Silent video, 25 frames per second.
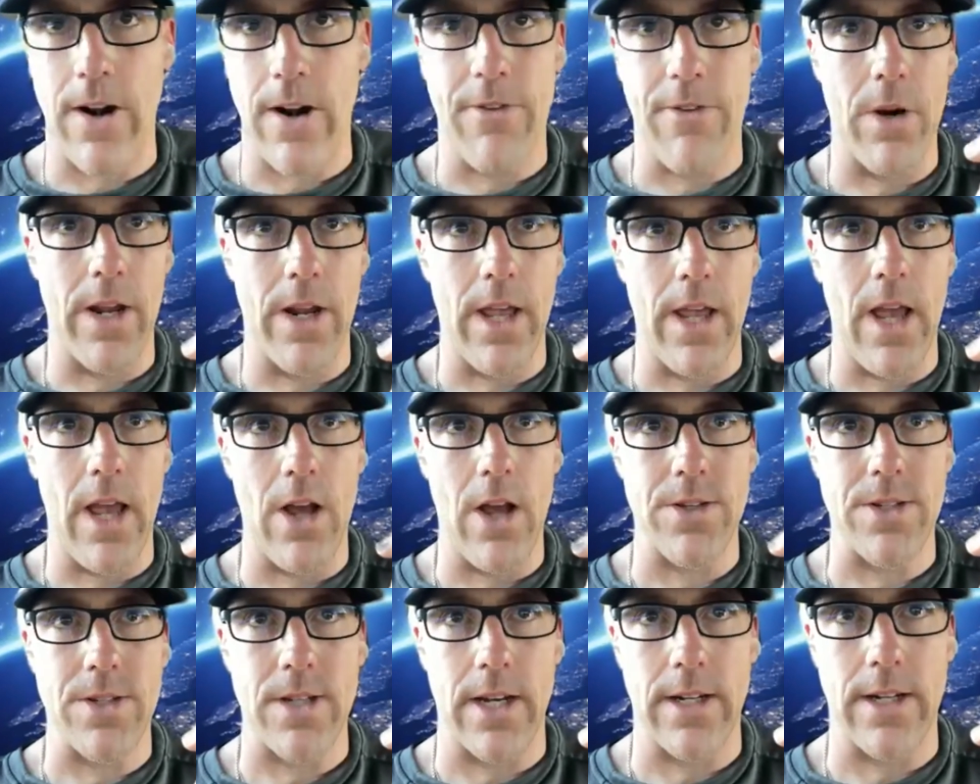for
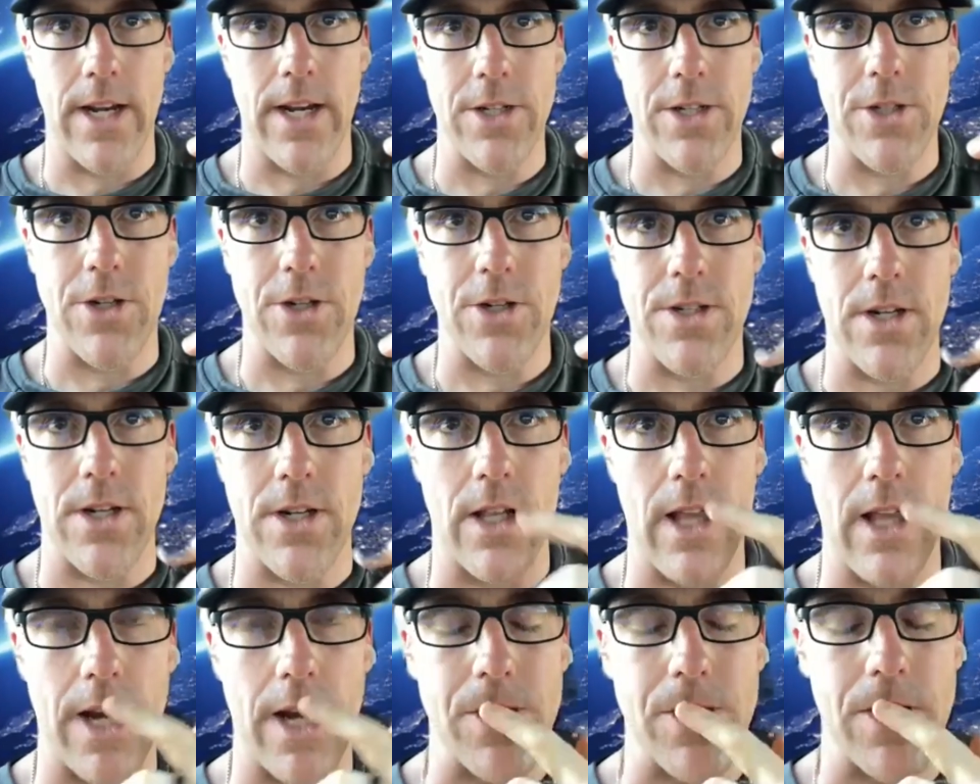everybody else, like,
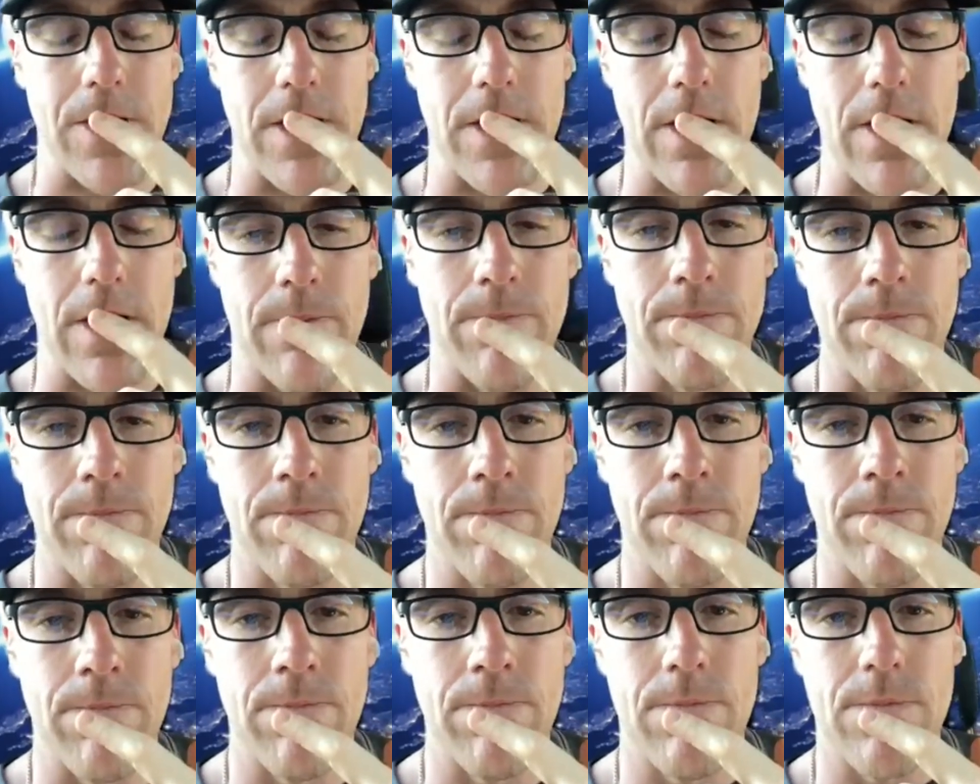next year's an election
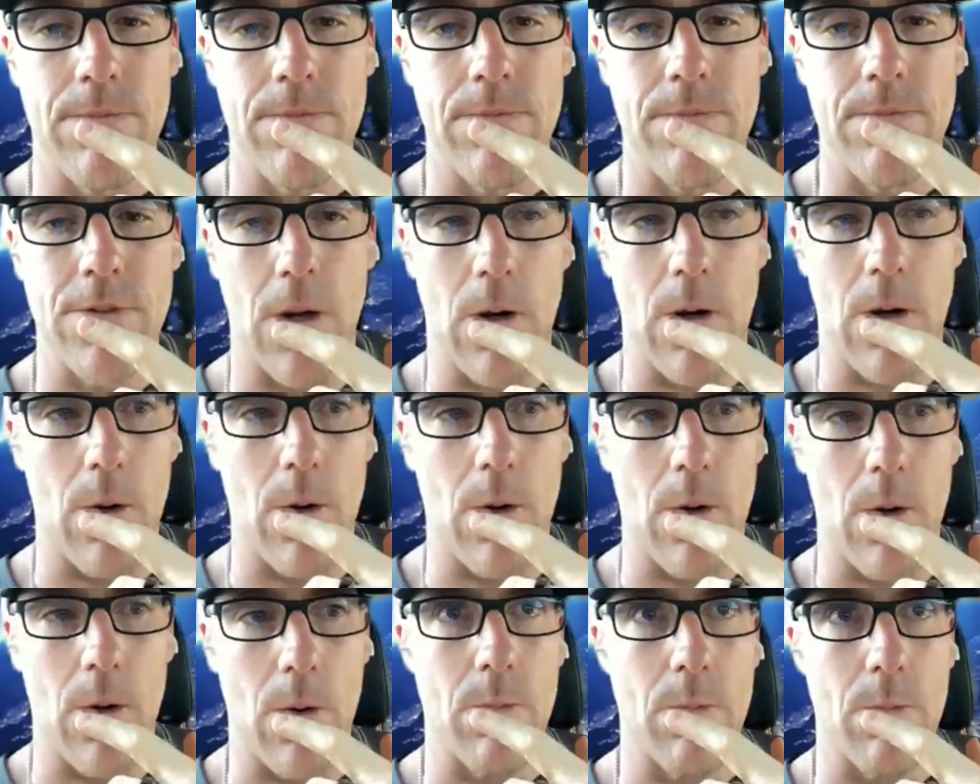year,
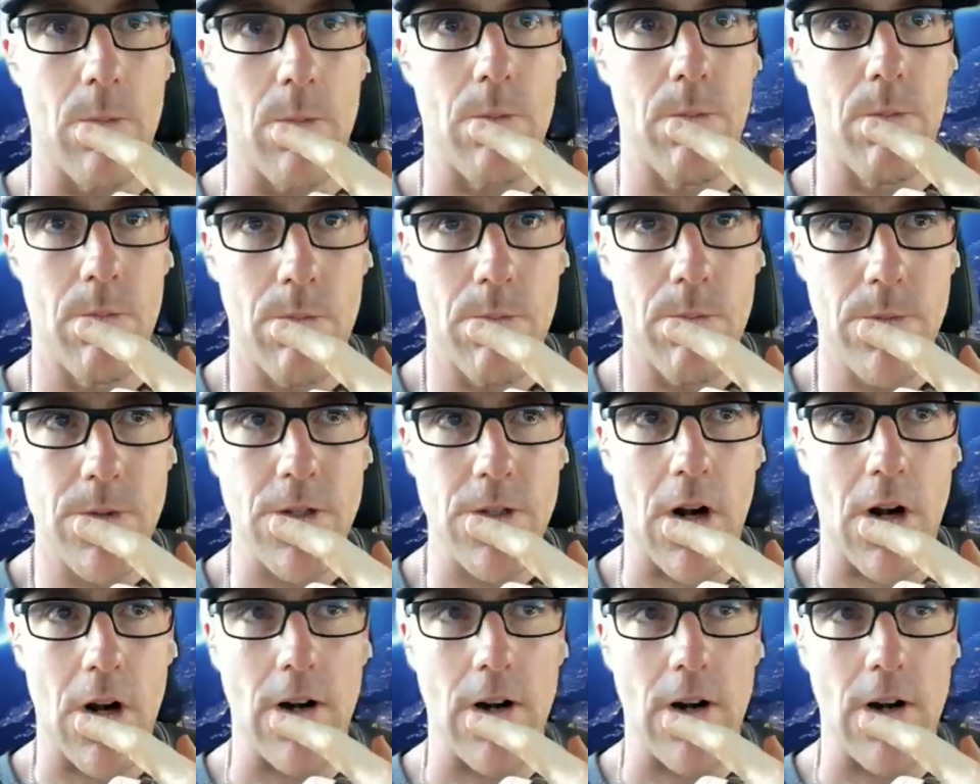so
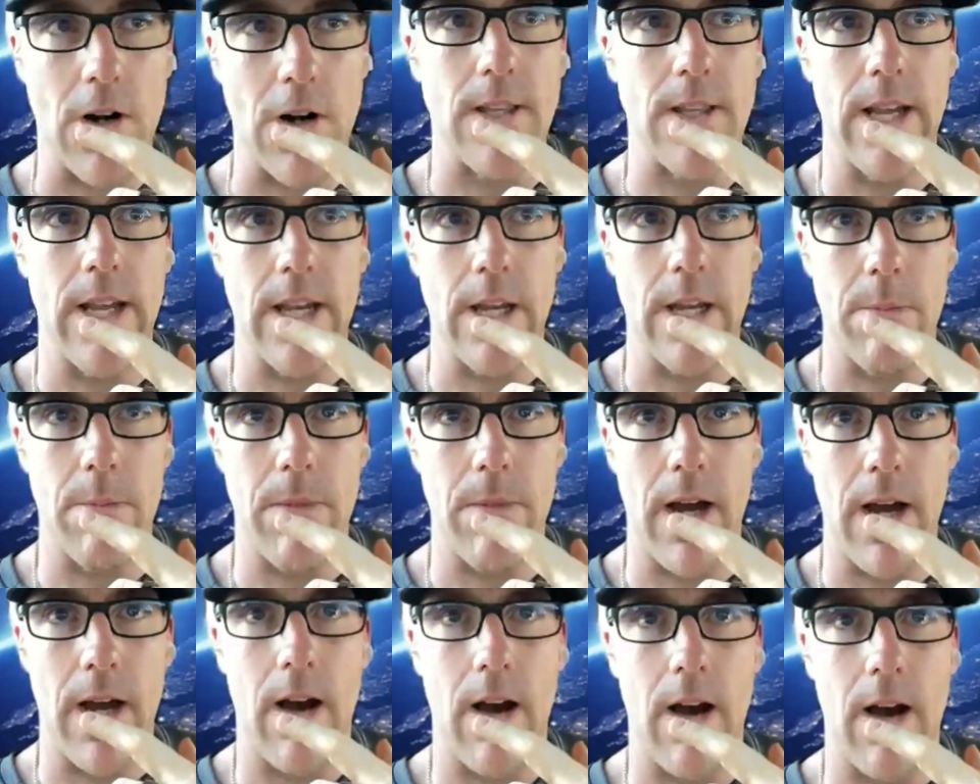start to
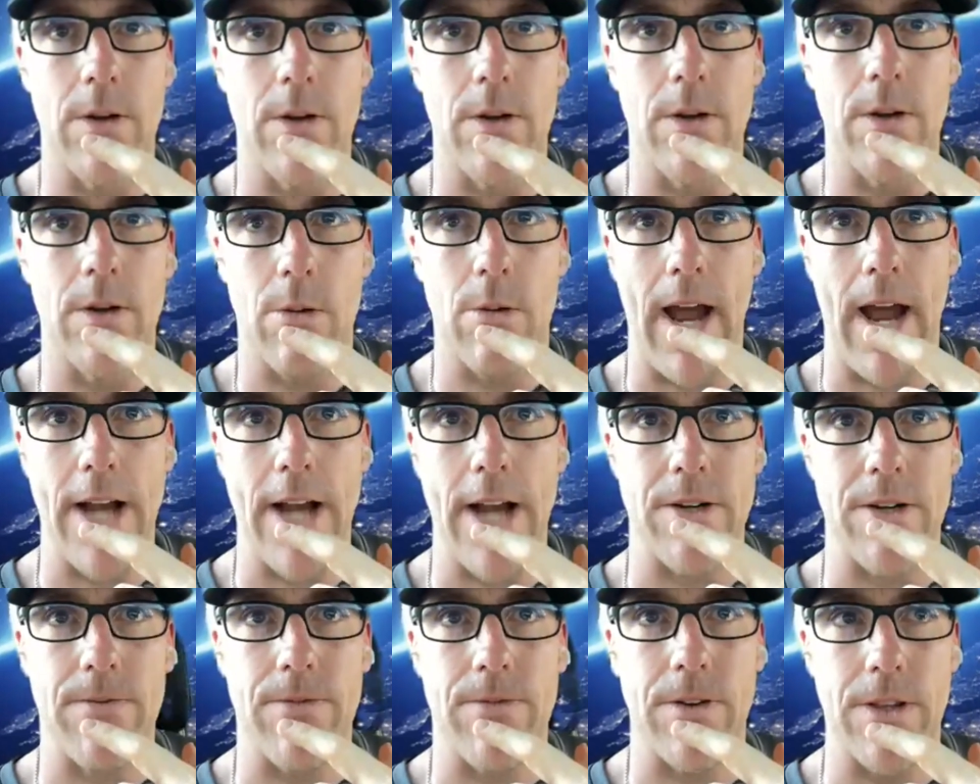think about
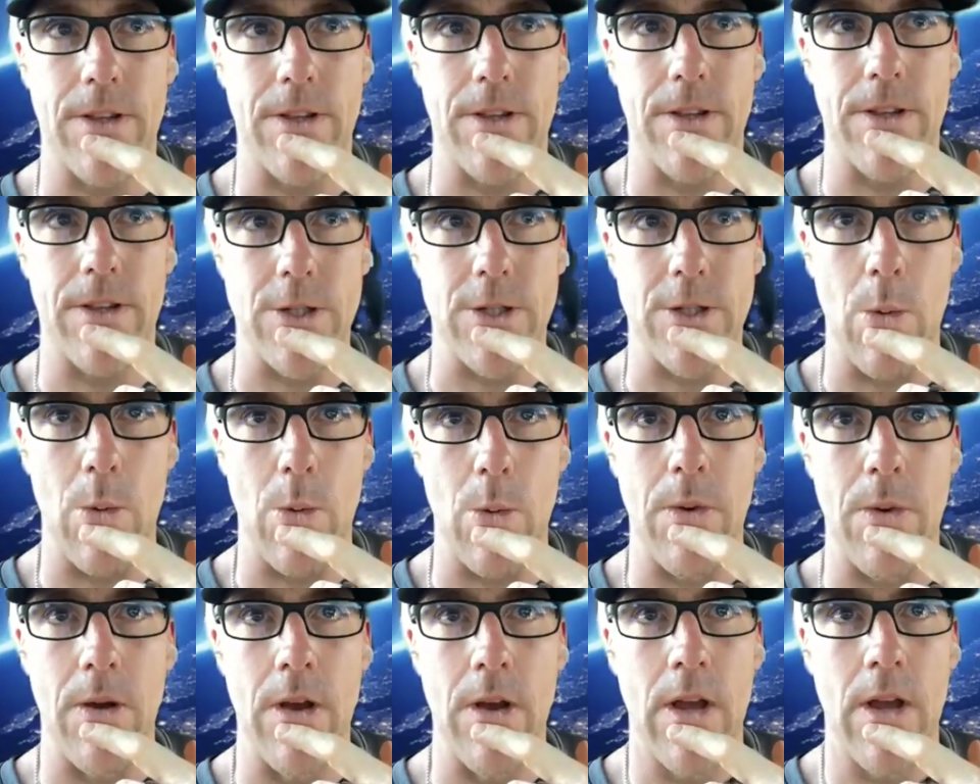your passion for
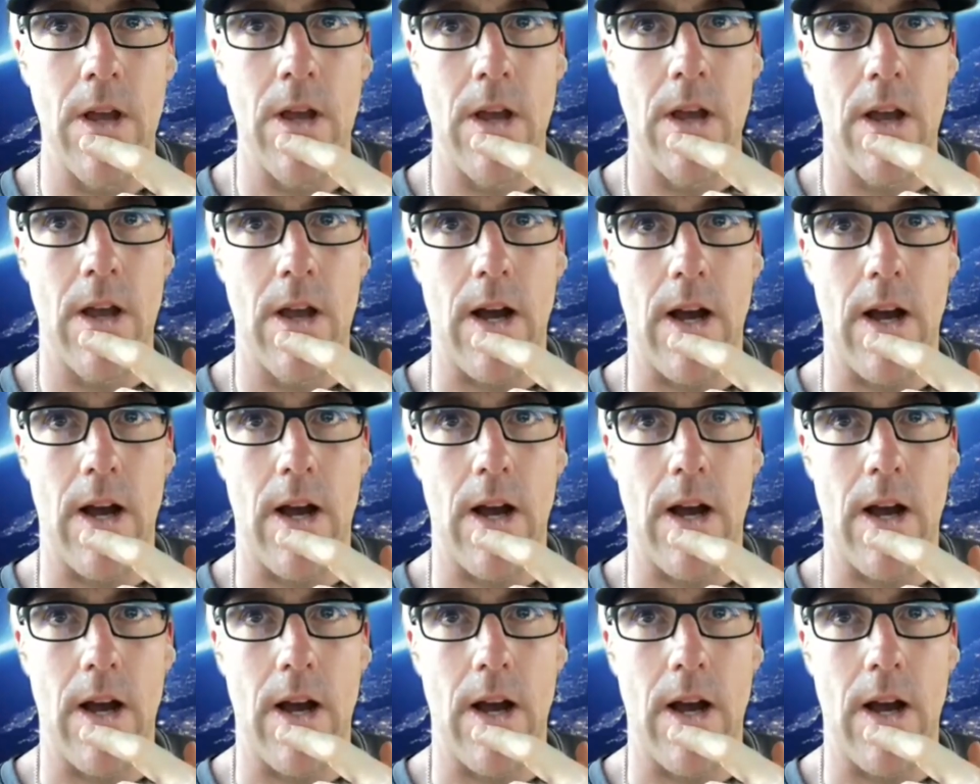this group.